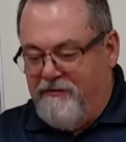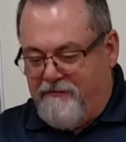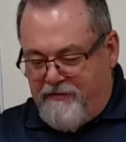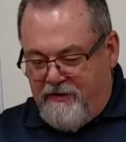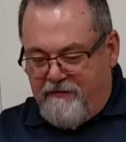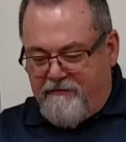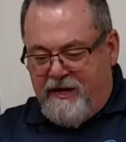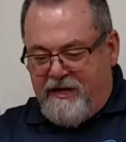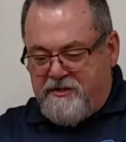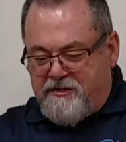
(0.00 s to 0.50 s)

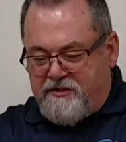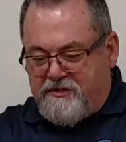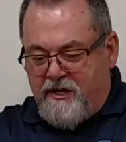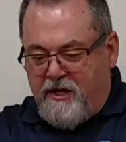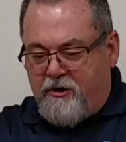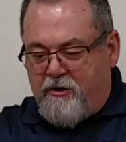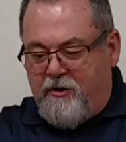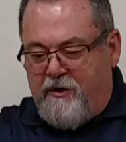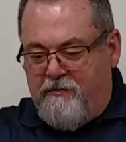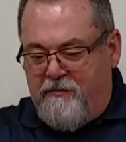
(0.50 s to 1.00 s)
If I
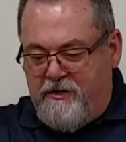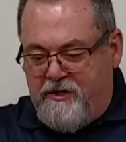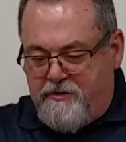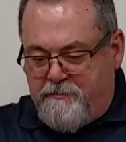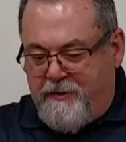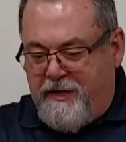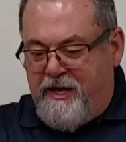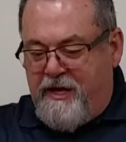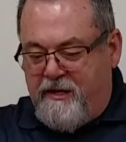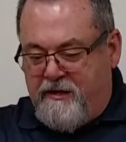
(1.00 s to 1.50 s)
suck on these
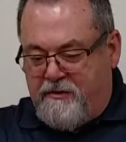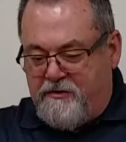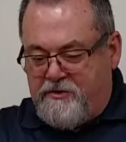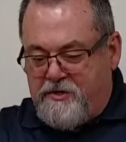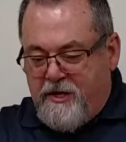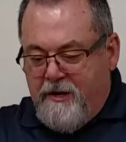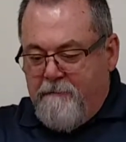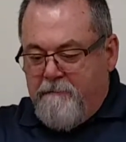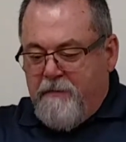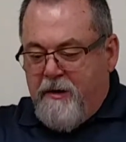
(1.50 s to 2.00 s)
panels,
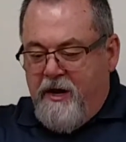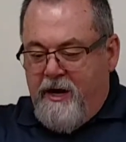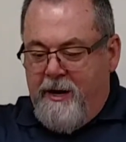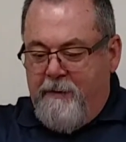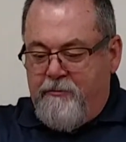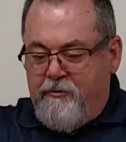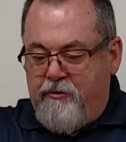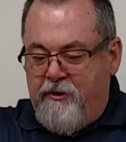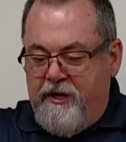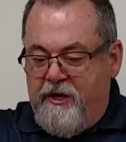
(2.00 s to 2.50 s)
I'm
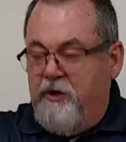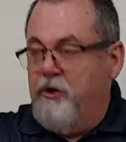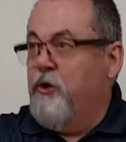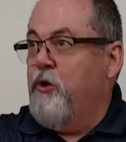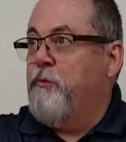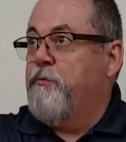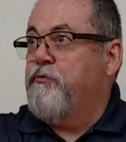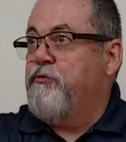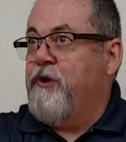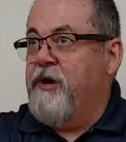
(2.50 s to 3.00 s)
creating low
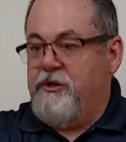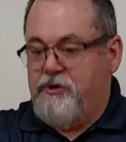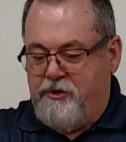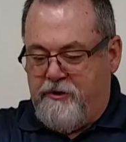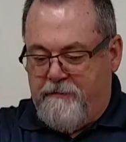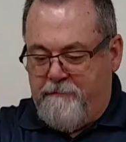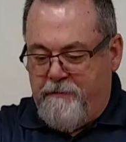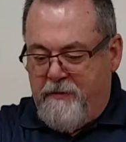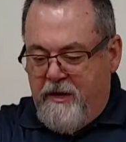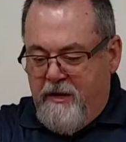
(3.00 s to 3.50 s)
pressure.